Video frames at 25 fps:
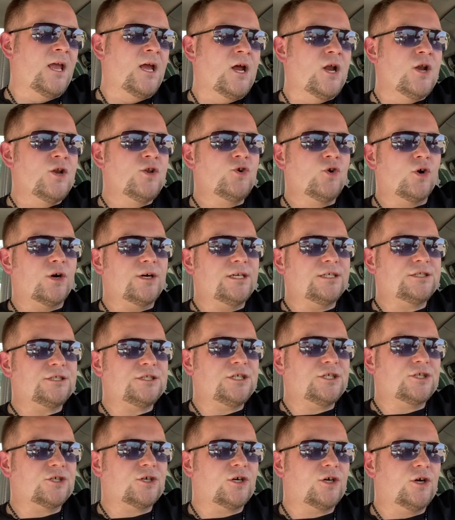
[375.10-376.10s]
nor did
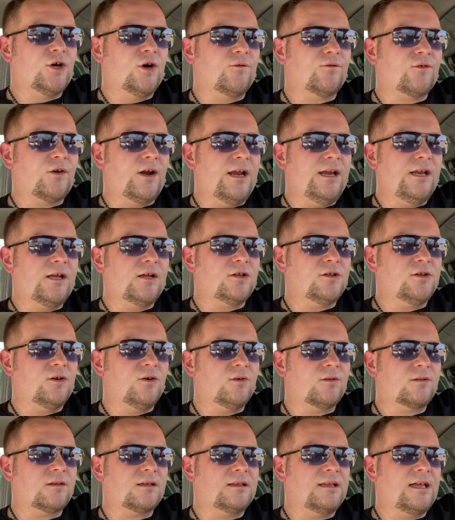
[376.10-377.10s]
she turn over any
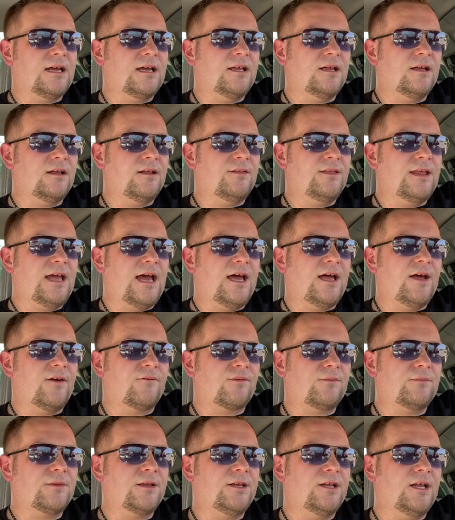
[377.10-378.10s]
clothing that
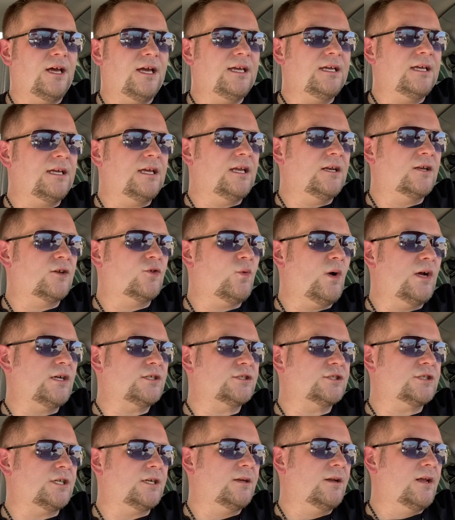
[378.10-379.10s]
from the night in
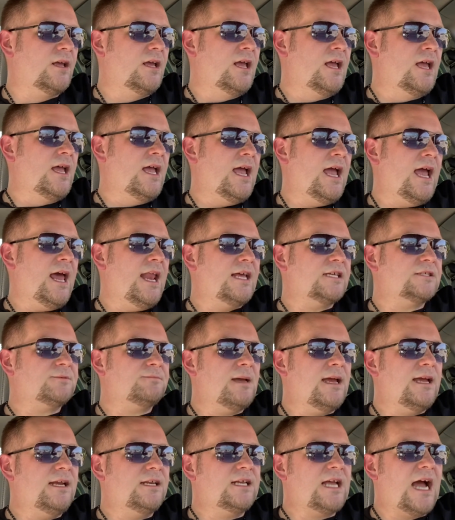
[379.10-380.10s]
question, and has
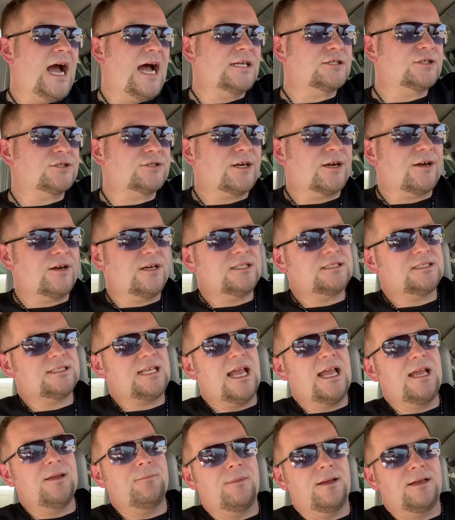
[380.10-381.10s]
made contradictory
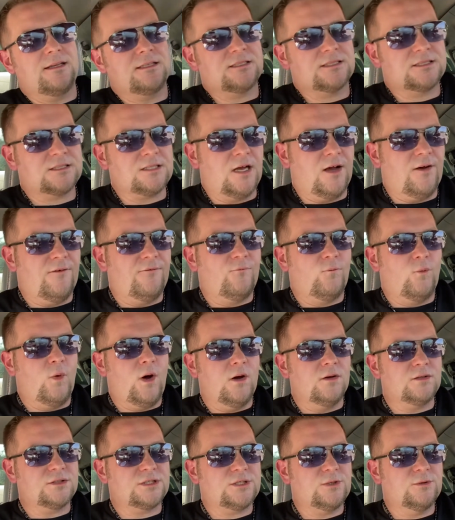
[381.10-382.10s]
statements of
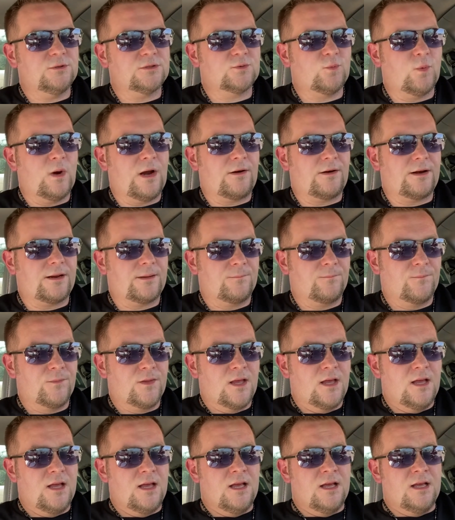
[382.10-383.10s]
what she was wearing.
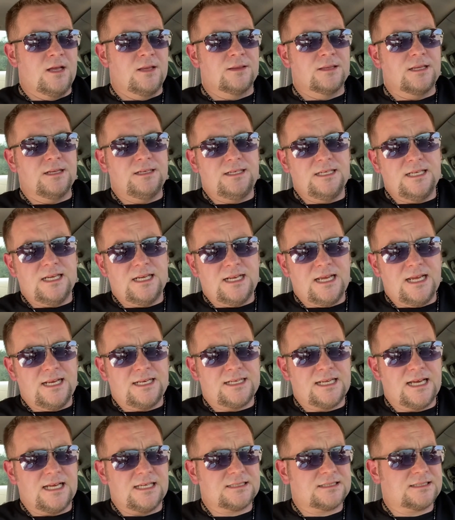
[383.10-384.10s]
The DNA
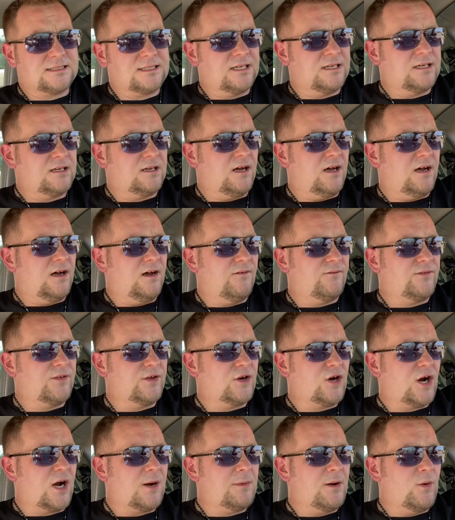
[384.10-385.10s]
testing of the
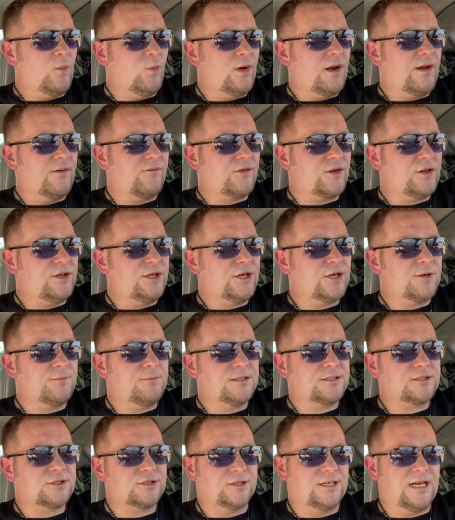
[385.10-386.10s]
garment would have cleared
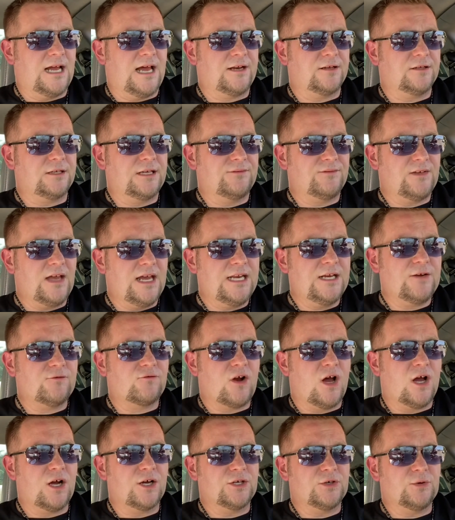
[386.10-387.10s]
Mr. Donnelly of any
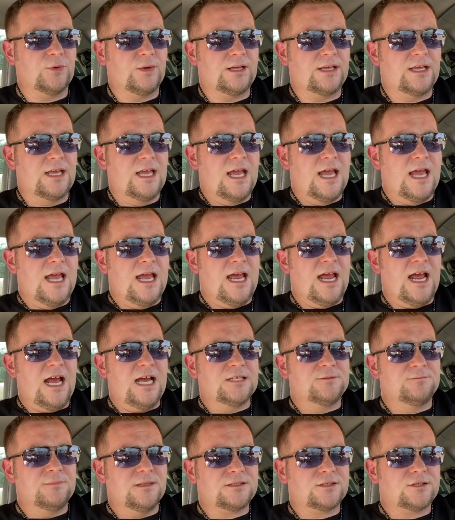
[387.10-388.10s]
wrongdoing,
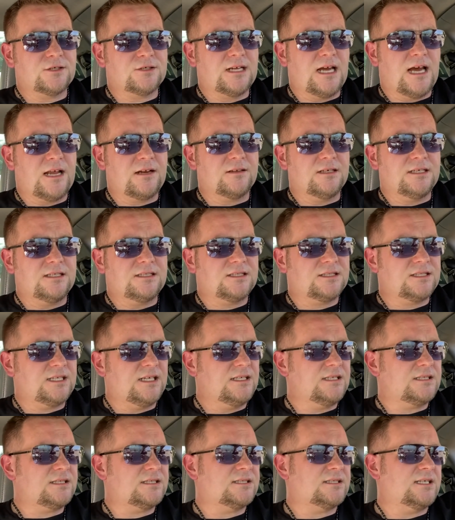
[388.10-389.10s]
as Mr. Donnelly's
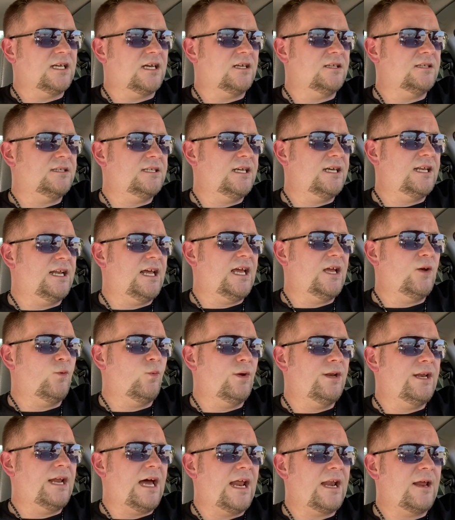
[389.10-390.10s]
skin cell DNA
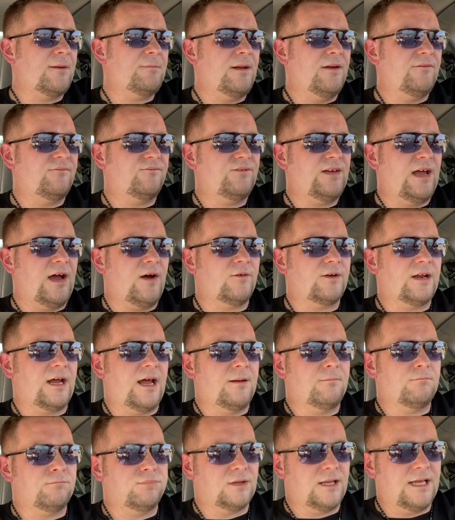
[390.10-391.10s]
would not have been found
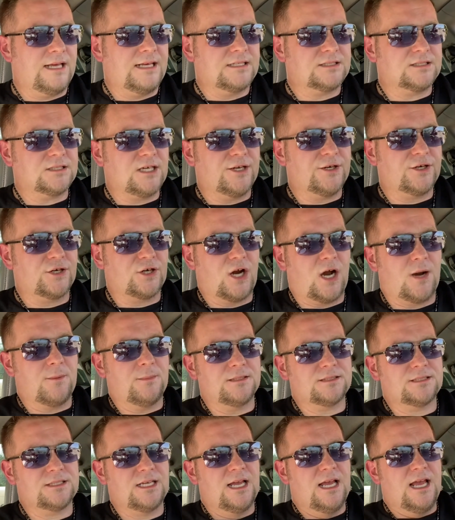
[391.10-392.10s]
on Blank's
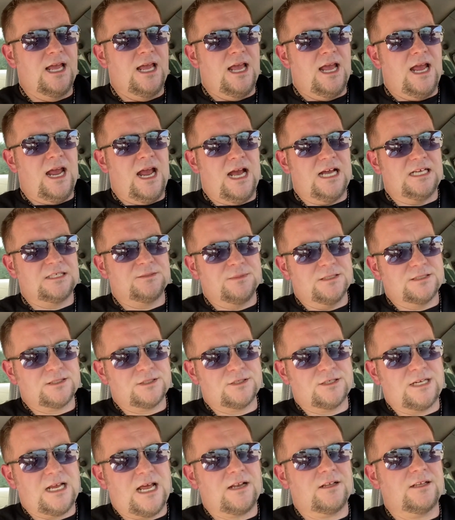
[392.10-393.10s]
undergarments, as
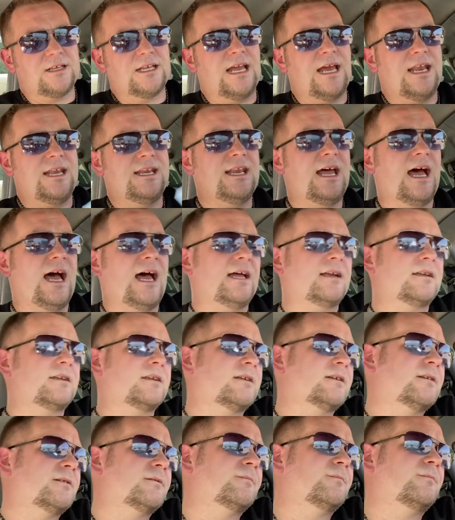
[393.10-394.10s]
Mr. Donnelly had not
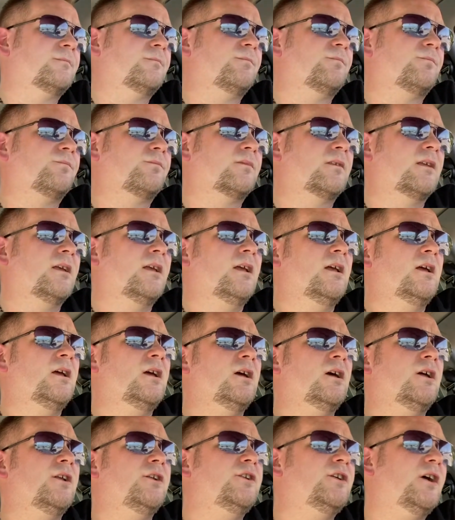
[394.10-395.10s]

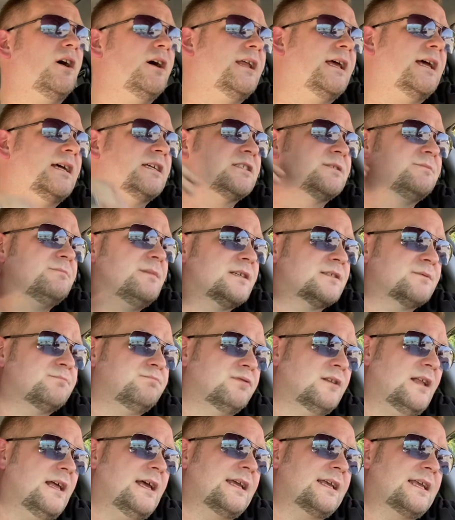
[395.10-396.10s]
done as Miss
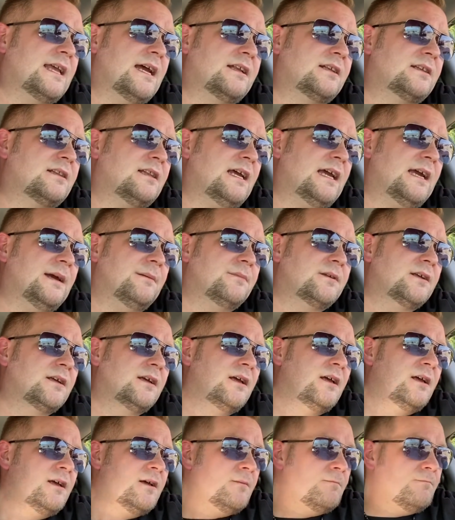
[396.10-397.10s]
Blank had claimed.
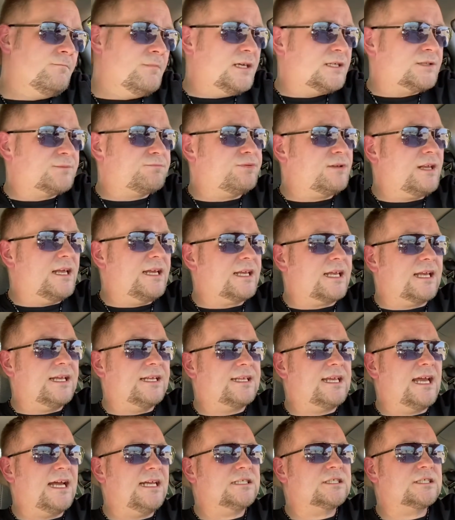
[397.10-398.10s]
Miss Blank
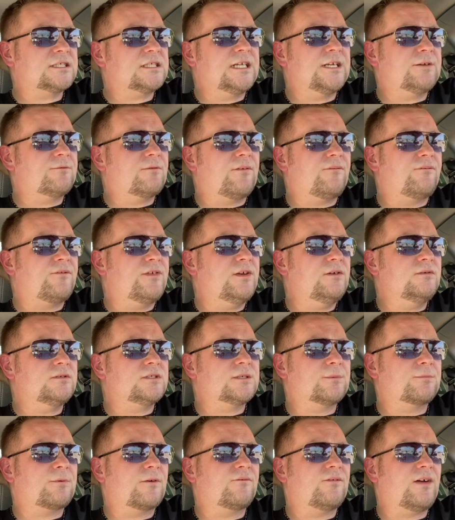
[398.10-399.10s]
intentionally refused
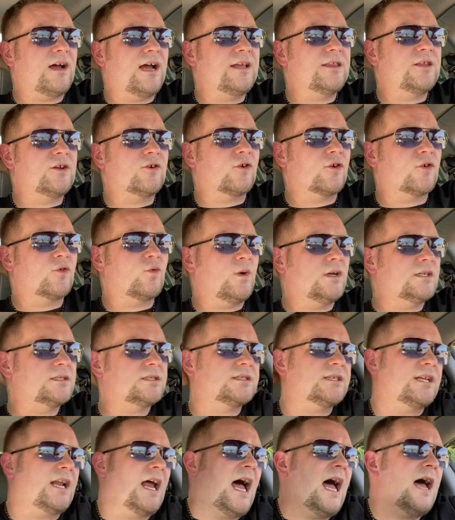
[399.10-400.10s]
to provide the
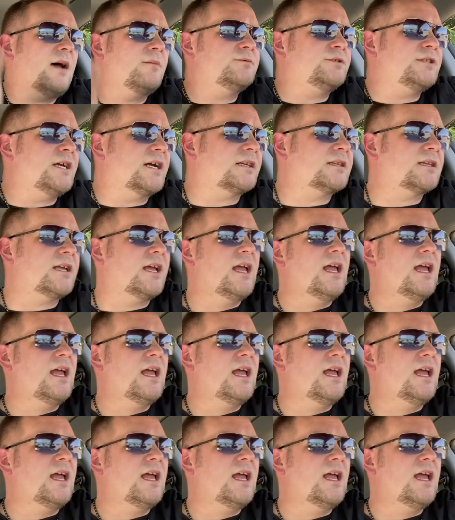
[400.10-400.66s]
requested object,